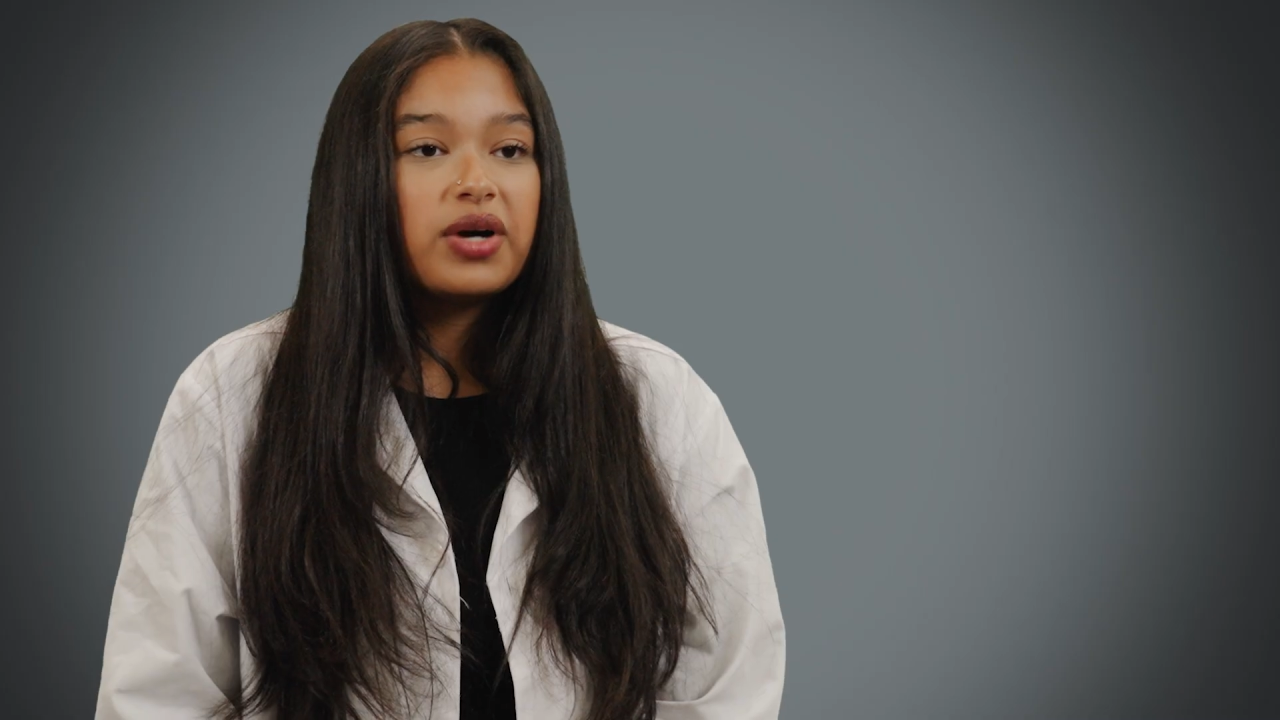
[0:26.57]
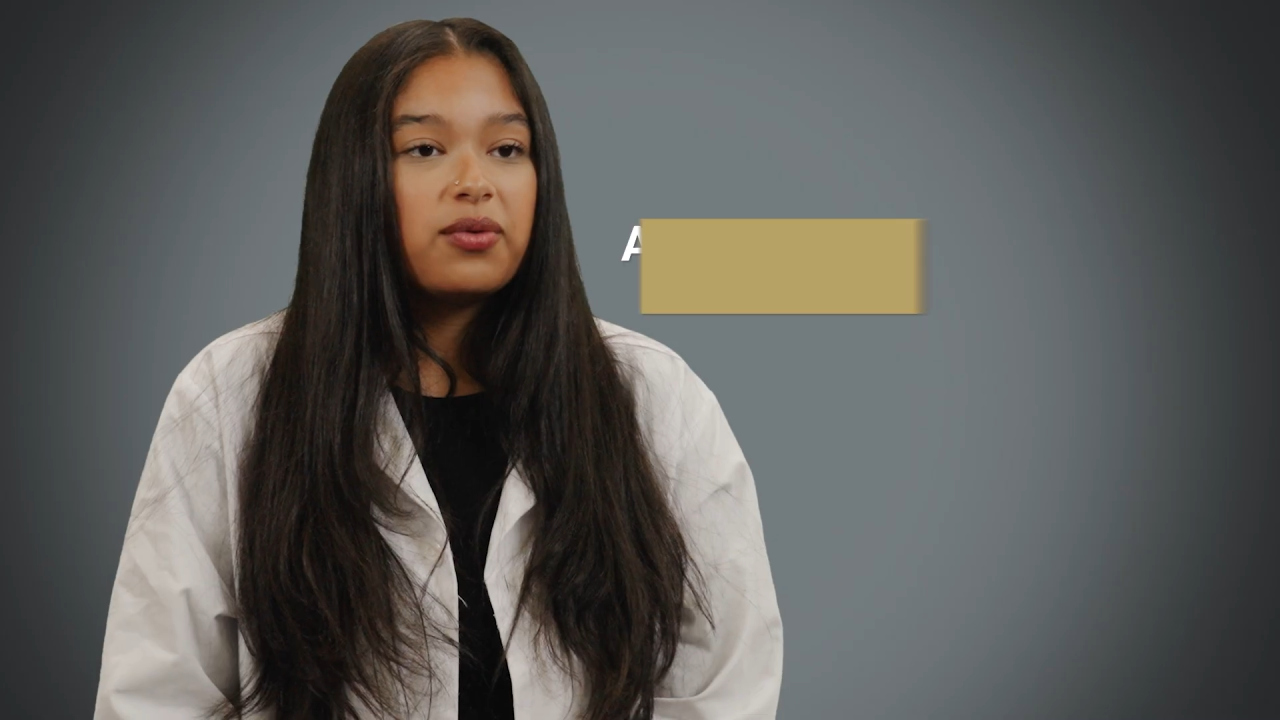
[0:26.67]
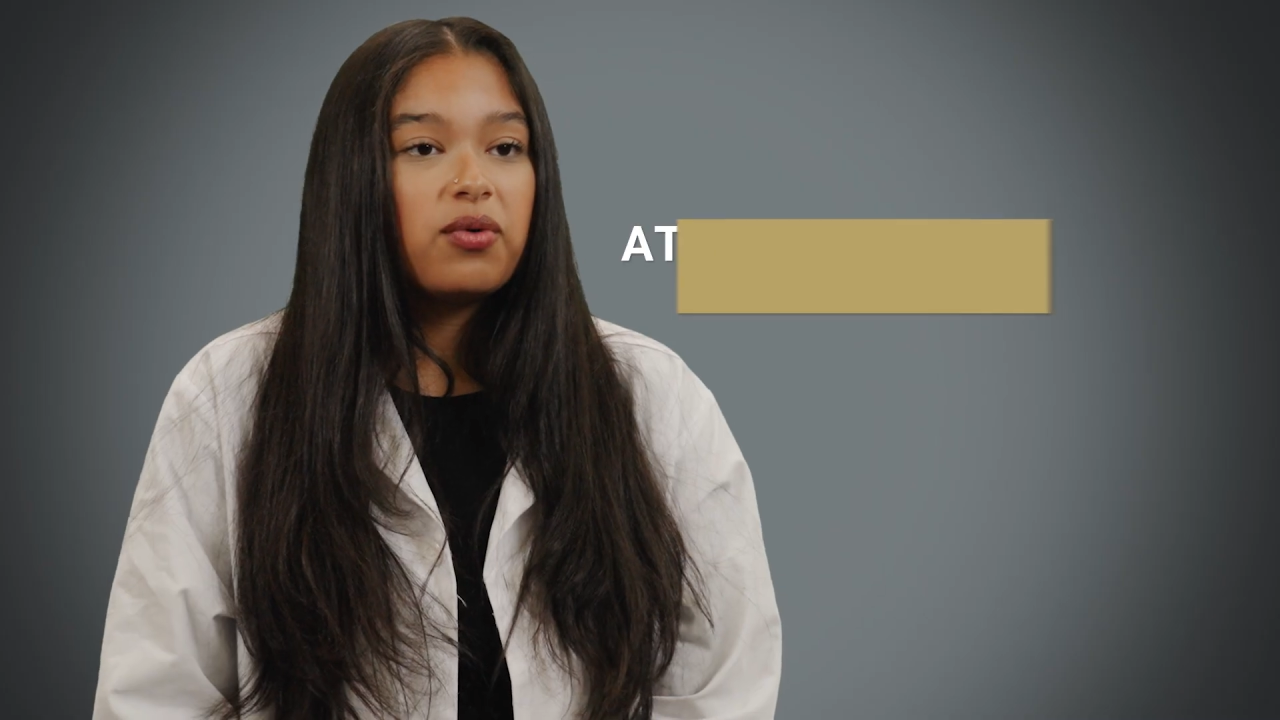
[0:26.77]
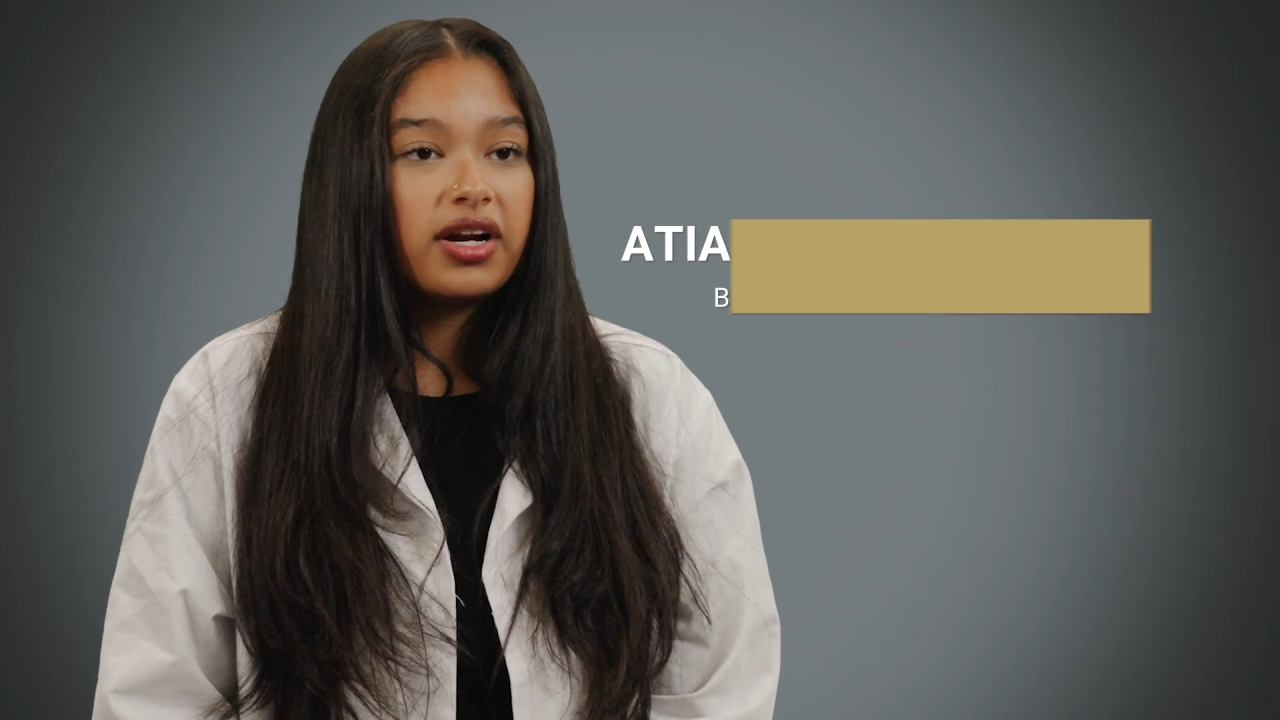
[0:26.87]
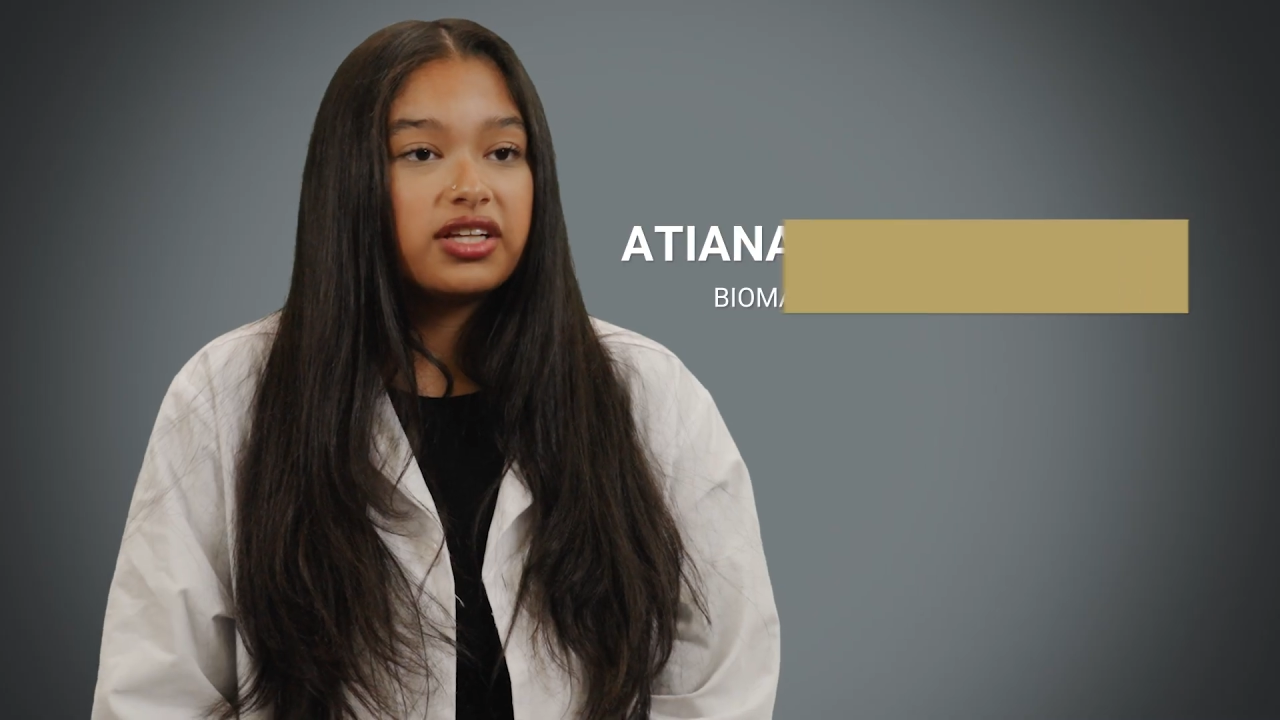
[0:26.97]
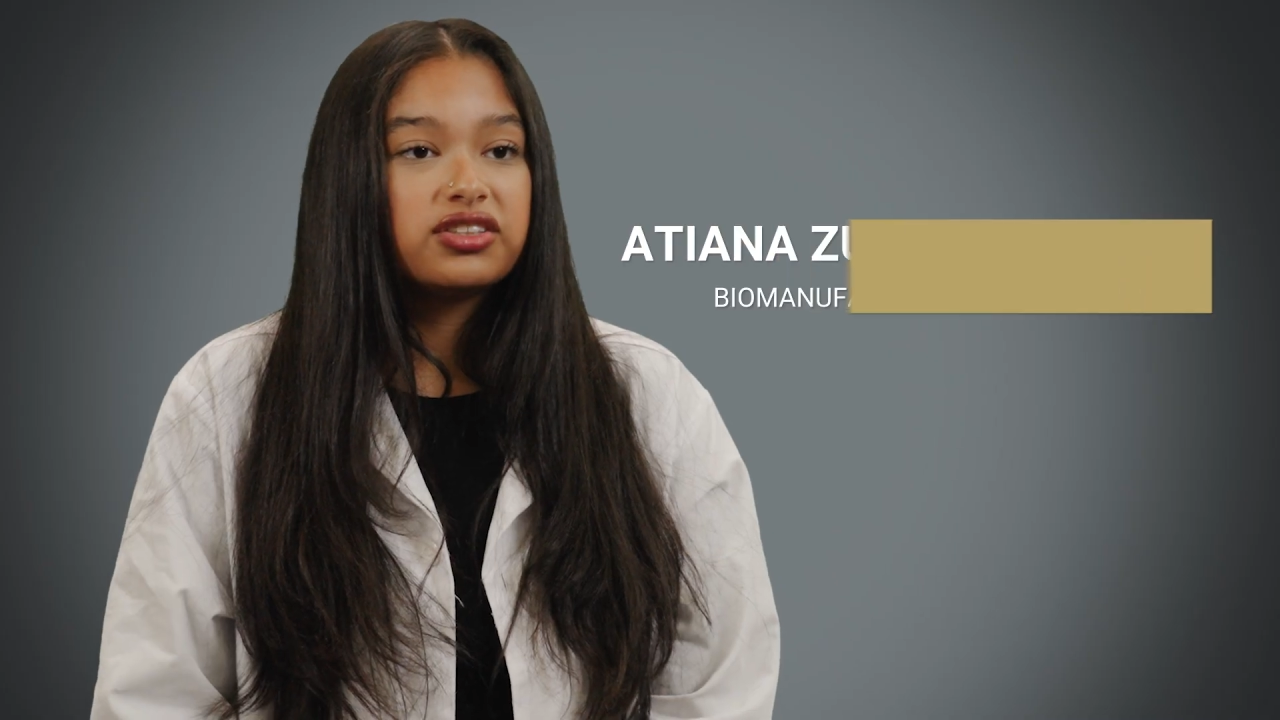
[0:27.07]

I wanted